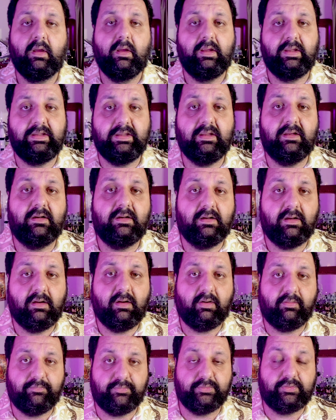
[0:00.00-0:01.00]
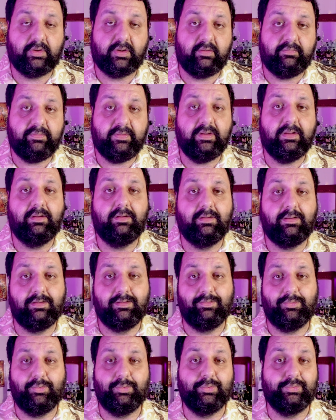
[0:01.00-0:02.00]
year of photography
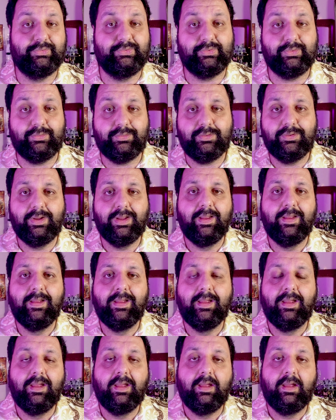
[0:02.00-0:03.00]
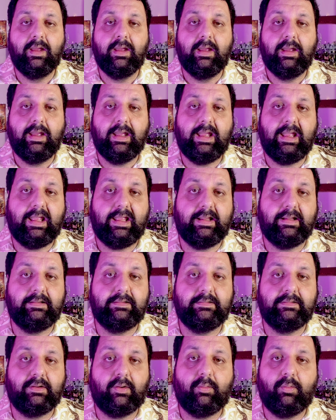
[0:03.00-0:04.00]
or so,
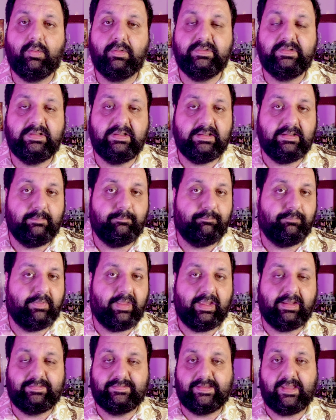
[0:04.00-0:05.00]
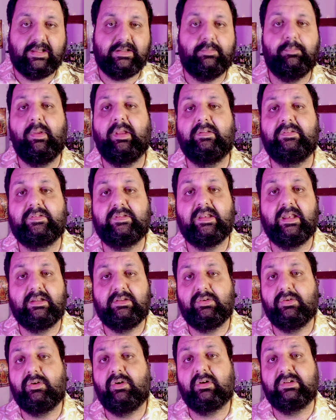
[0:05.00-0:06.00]
and all the excitement
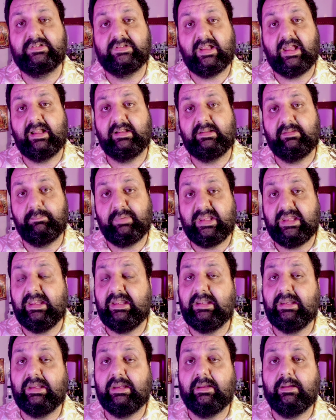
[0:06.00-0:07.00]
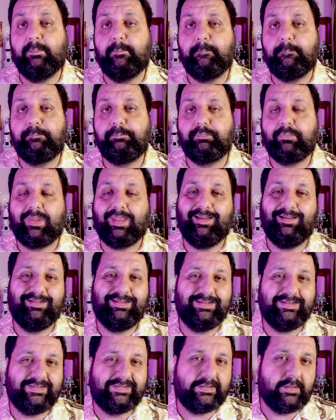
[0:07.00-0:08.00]
that you got at the beginning
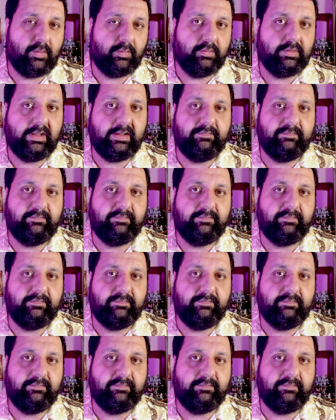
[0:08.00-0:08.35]
slowly